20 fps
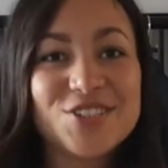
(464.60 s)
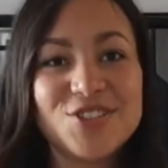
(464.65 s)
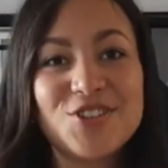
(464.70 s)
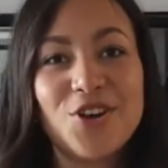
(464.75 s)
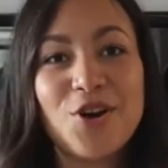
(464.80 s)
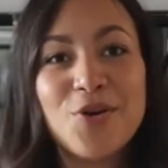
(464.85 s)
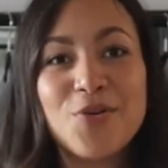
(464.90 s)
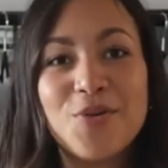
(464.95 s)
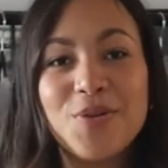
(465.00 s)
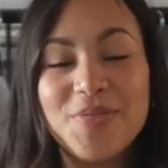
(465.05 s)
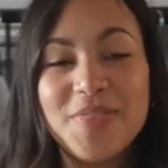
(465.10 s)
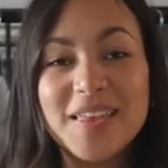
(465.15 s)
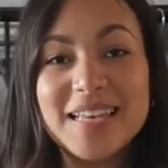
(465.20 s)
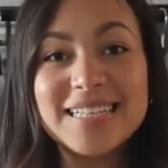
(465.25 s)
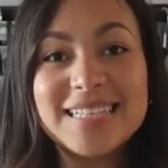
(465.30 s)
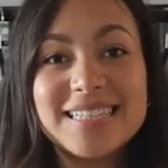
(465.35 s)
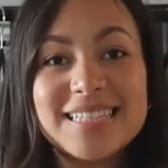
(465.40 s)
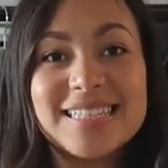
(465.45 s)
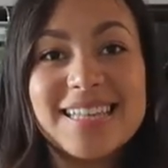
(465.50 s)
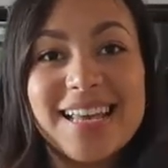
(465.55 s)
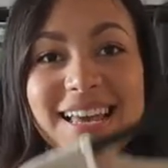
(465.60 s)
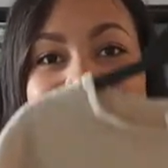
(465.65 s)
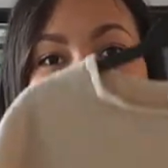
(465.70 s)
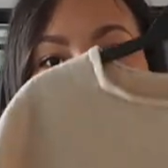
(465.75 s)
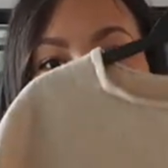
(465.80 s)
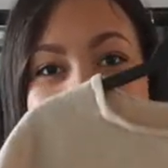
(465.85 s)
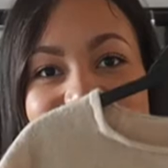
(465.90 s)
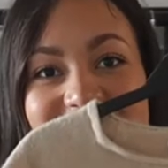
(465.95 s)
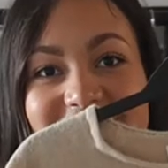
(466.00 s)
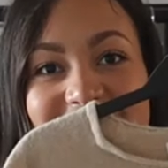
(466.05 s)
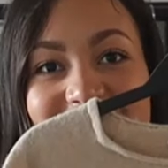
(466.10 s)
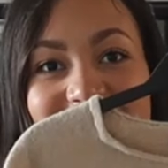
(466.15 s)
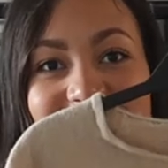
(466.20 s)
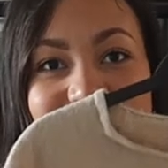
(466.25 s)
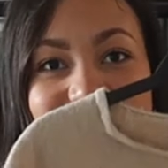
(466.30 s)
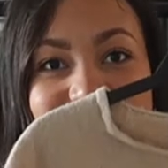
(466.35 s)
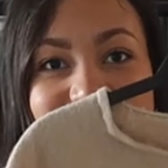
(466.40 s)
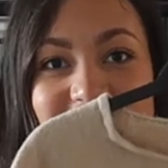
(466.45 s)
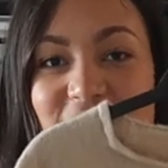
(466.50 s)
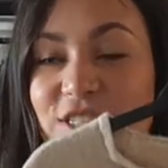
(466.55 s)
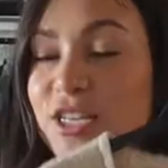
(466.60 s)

So this is the